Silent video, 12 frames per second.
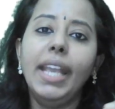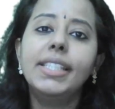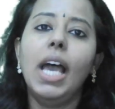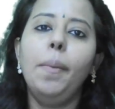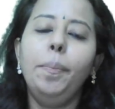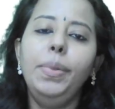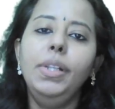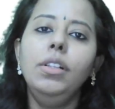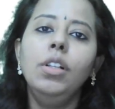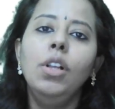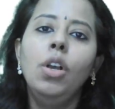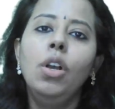
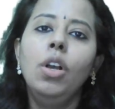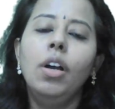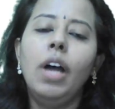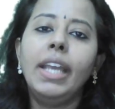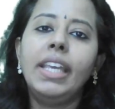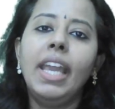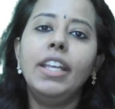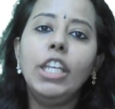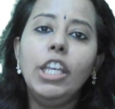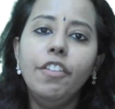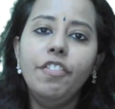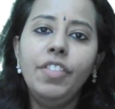example I
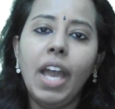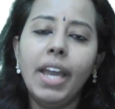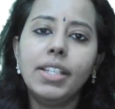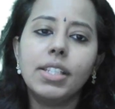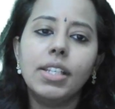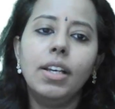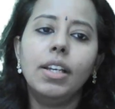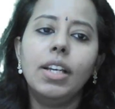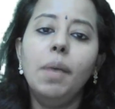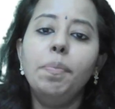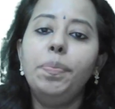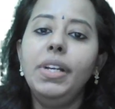can give that
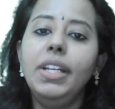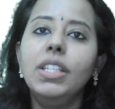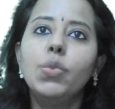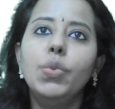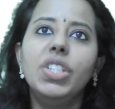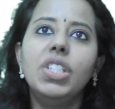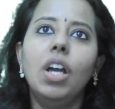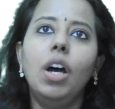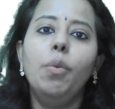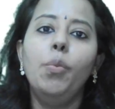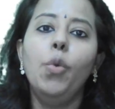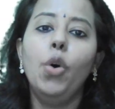companies which
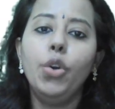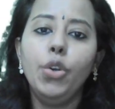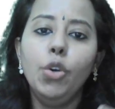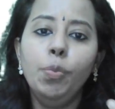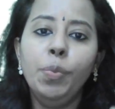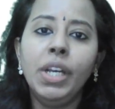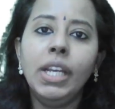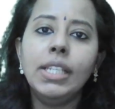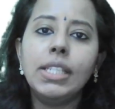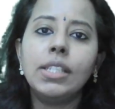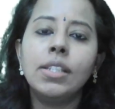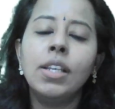are more
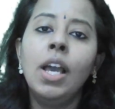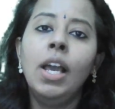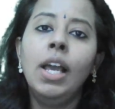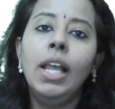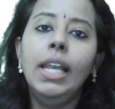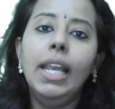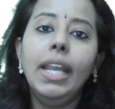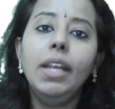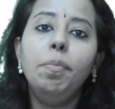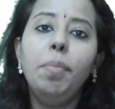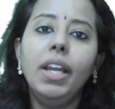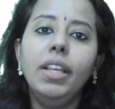numerous
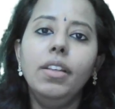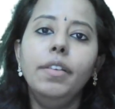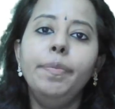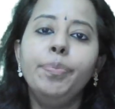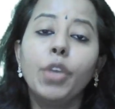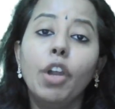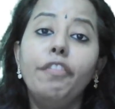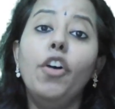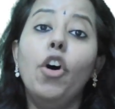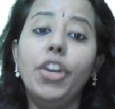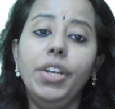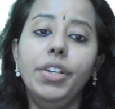led by the
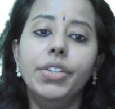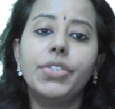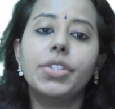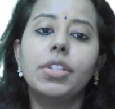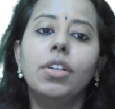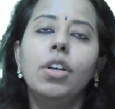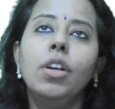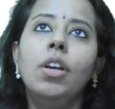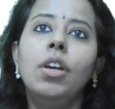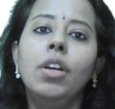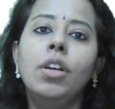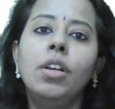foreigners.
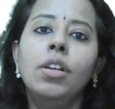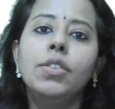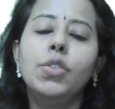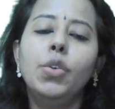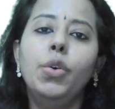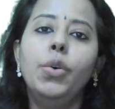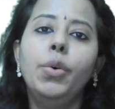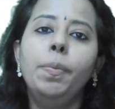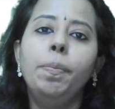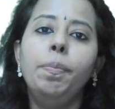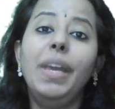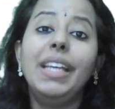
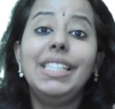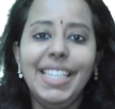So